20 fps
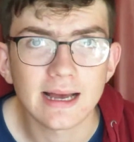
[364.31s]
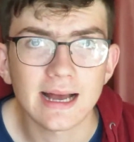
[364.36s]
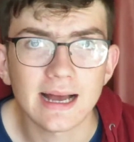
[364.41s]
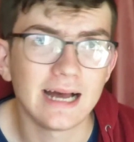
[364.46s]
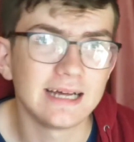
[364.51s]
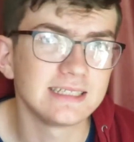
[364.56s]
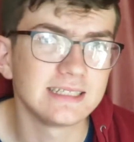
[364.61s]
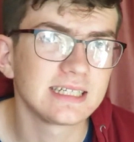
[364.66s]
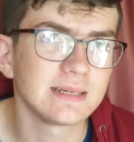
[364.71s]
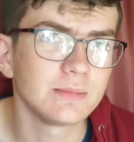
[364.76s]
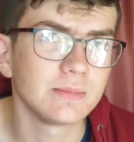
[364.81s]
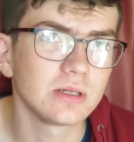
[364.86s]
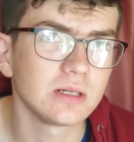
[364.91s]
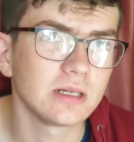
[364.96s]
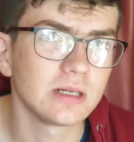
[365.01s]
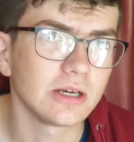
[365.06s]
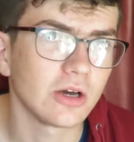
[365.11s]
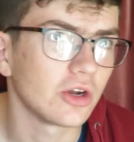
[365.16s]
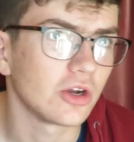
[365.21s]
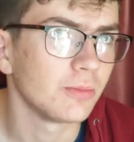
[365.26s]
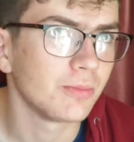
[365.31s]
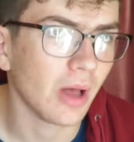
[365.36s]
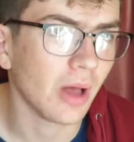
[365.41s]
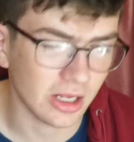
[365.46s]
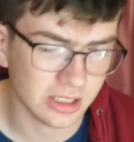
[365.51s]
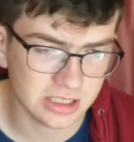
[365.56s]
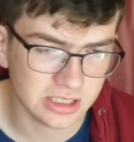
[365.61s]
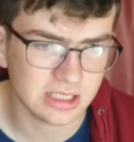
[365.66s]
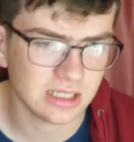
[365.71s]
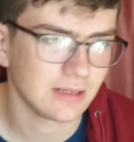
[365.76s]
And similarly on a
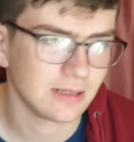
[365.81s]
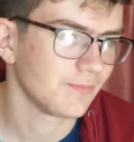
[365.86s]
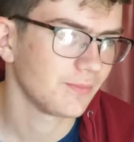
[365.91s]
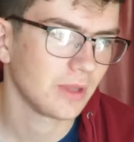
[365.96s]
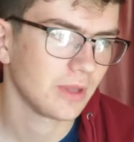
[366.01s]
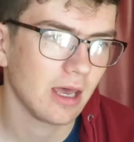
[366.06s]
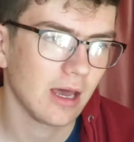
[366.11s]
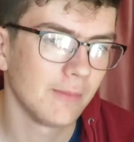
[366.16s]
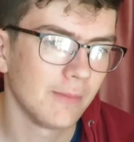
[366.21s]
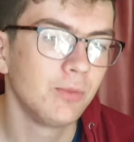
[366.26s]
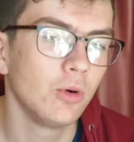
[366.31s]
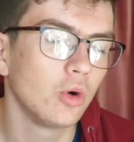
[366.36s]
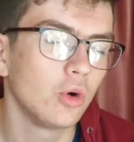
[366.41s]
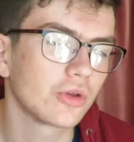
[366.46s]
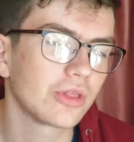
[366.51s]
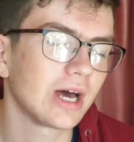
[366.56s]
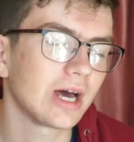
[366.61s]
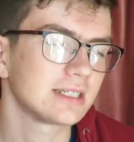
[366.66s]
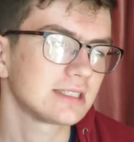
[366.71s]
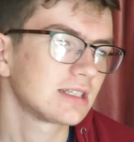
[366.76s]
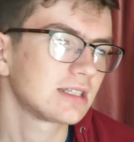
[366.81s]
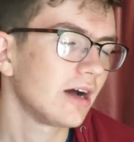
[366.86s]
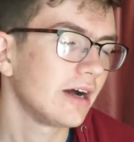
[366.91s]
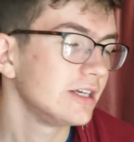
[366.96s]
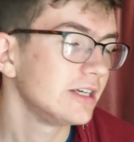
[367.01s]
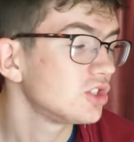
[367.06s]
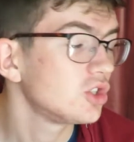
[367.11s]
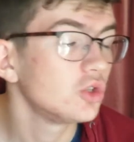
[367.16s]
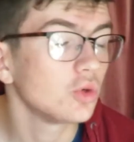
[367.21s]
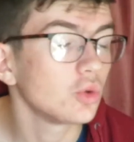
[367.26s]
bus, a book that
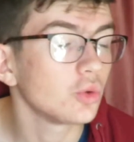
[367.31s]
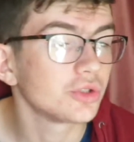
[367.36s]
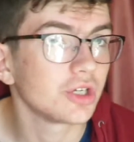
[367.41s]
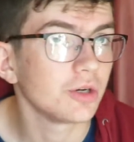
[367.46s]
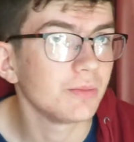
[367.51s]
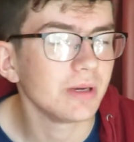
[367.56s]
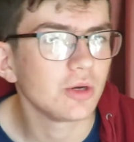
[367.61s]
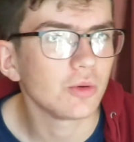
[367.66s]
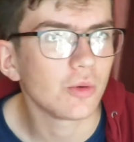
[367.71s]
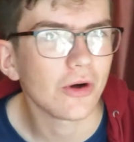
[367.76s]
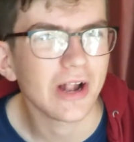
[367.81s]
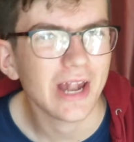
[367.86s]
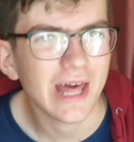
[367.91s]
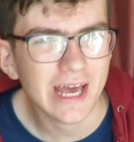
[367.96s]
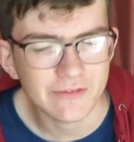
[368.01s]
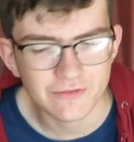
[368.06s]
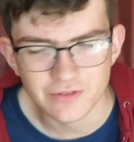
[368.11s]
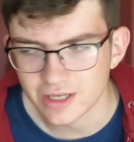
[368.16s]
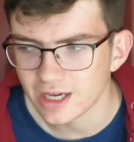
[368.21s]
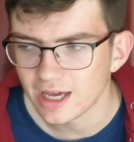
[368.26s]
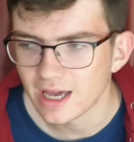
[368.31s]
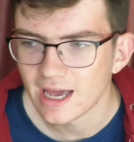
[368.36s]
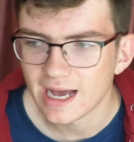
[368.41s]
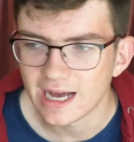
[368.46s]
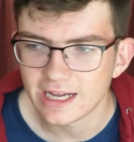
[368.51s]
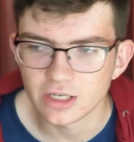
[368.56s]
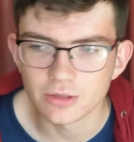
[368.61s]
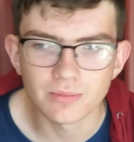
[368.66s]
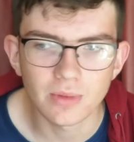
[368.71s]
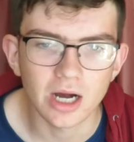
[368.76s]
size could also be quite heavy,
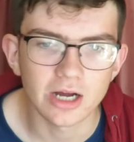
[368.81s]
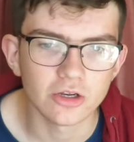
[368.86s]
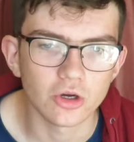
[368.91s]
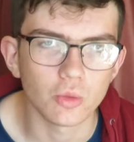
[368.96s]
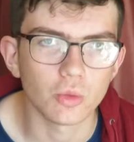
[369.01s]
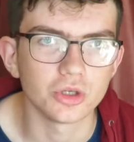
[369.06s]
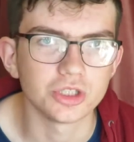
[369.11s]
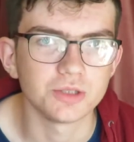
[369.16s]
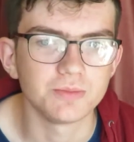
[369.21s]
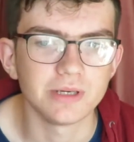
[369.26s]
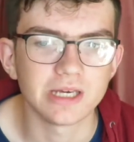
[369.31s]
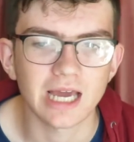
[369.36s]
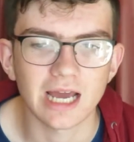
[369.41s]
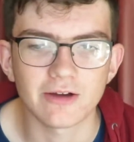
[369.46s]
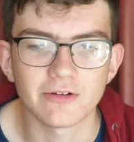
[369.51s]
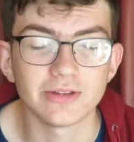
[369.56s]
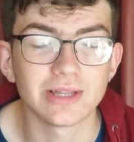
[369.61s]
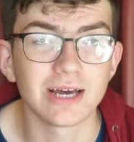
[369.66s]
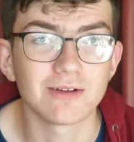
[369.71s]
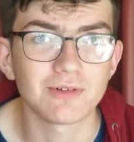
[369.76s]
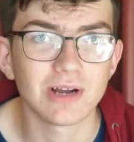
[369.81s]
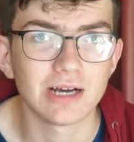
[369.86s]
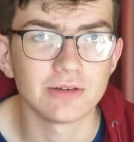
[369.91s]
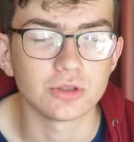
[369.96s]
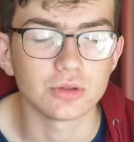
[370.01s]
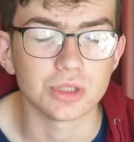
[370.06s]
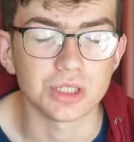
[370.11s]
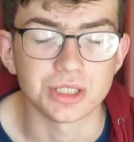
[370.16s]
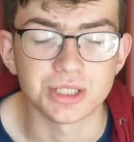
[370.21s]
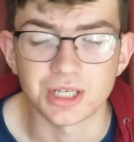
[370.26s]
and you might not want to be carrying that around
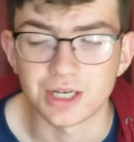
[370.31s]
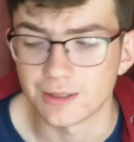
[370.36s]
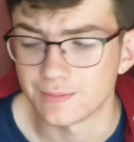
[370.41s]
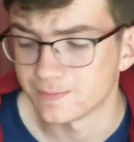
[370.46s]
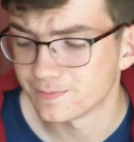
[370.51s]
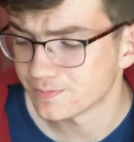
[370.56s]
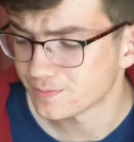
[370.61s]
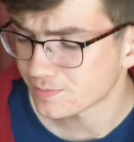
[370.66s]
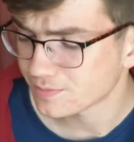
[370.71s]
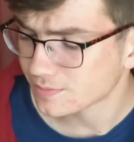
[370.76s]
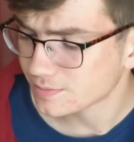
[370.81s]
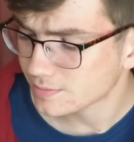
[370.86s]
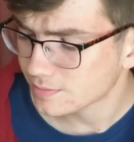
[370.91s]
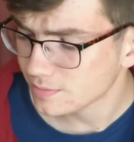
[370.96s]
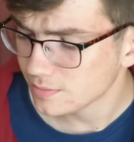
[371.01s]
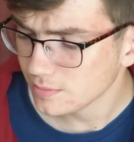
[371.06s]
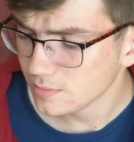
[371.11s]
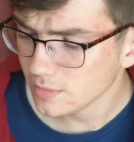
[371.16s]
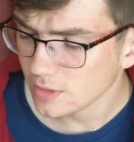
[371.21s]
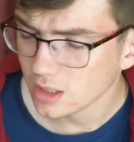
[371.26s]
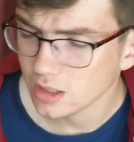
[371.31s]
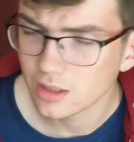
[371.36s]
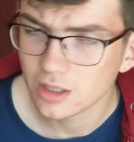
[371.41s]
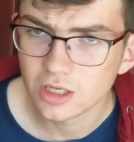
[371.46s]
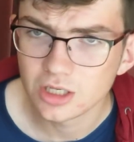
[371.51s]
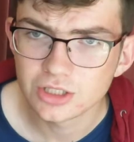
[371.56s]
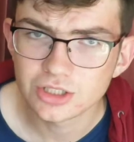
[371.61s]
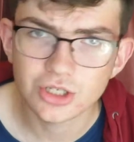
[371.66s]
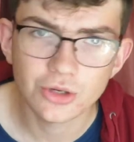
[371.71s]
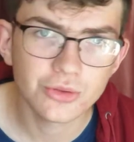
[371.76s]
all the time.
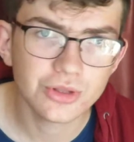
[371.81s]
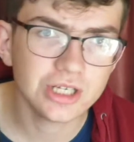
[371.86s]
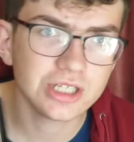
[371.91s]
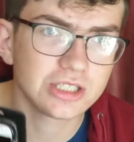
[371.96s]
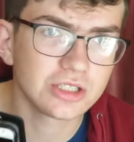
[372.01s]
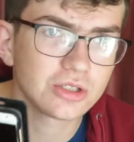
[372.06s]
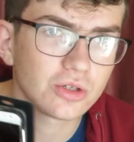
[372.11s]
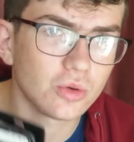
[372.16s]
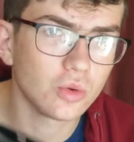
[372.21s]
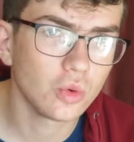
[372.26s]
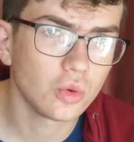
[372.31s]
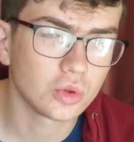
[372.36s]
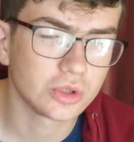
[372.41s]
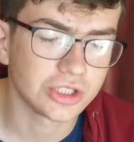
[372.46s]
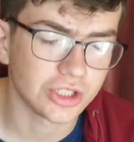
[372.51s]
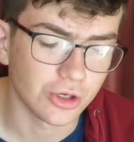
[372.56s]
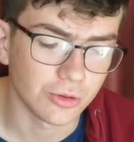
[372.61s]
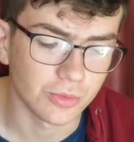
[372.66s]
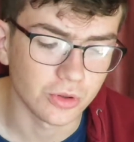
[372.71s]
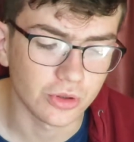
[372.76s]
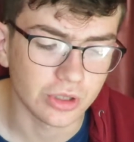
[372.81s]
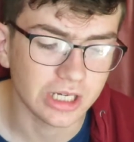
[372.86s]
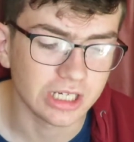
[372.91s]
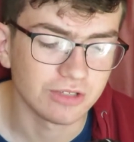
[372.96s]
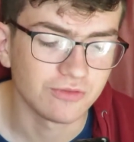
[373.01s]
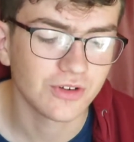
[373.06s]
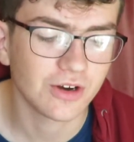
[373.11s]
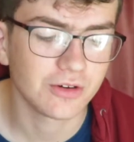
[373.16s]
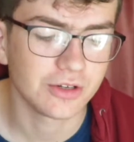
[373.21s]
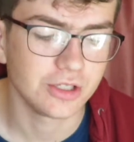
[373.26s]
So this audiobook is
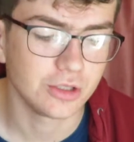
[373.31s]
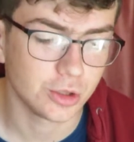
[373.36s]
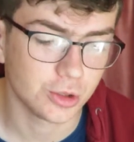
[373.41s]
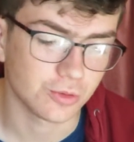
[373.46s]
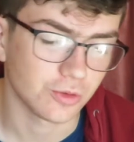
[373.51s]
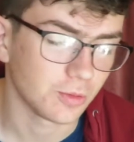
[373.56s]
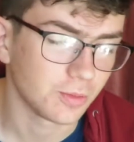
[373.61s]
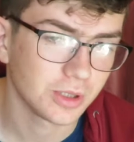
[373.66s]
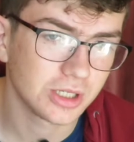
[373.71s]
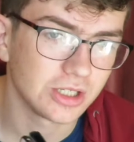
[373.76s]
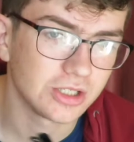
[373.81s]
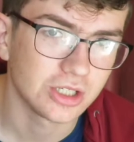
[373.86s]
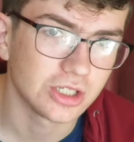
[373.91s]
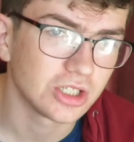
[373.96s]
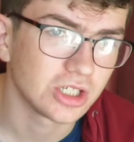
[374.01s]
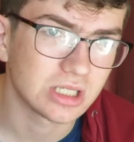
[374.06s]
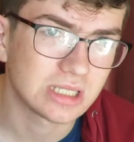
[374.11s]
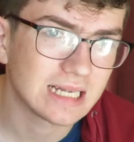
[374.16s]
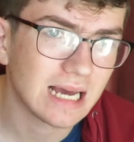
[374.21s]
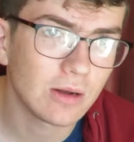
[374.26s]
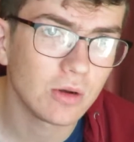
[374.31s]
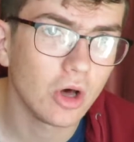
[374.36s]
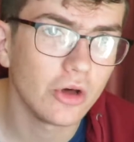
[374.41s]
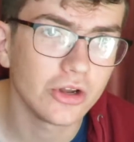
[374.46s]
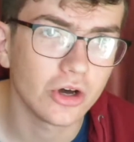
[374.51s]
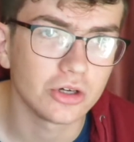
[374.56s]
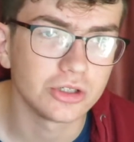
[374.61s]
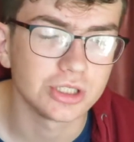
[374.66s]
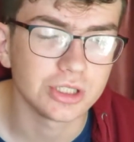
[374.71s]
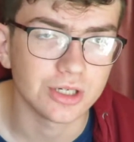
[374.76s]
very useful because you can just download
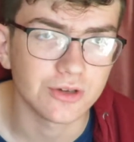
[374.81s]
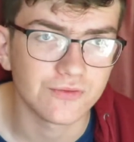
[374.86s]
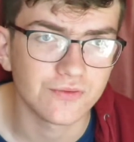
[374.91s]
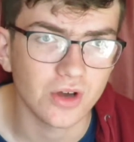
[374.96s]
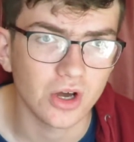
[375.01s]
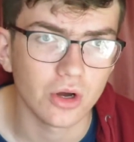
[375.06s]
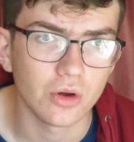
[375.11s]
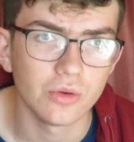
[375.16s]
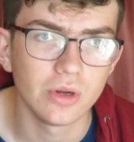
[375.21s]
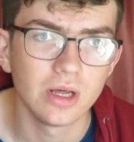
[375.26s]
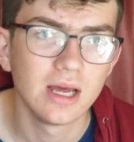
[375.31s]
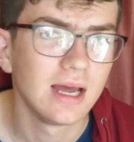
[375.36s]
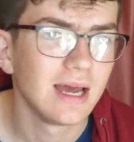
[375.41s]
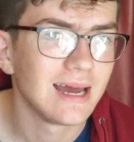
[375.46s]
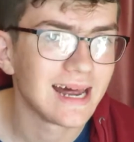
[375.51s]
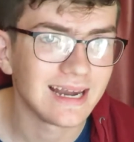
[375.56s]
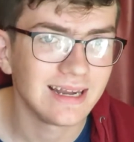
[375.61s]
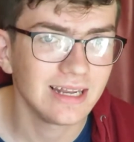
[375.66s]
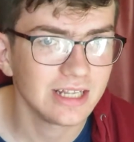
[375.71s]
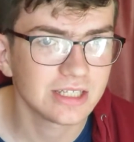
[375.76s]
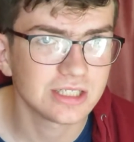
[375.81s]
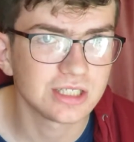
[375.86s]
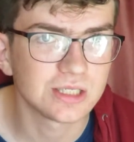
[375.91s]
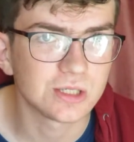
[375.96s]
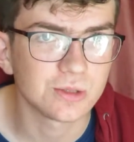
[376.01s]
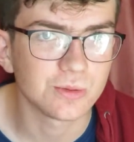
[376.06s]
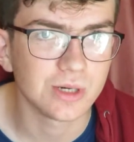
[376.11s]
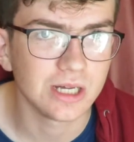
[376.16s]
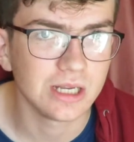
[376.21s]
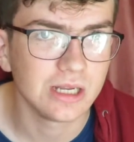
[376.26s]
it onto your phone and listen
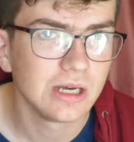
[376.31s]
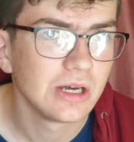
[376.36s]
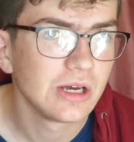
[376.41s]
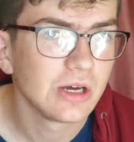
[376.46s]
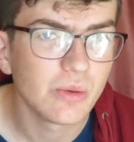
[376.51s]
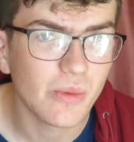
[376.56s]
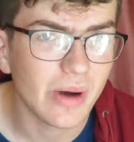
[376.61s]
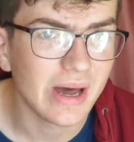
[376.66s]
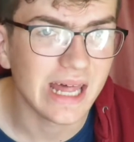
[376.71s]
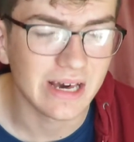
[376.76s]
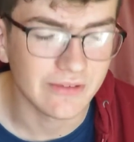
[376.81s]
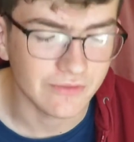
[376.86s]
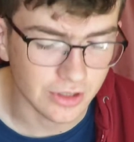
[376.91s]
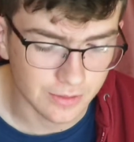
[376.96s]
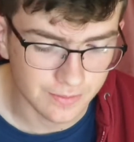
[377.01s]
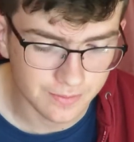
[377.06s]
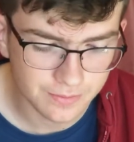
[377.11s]
to it whenever.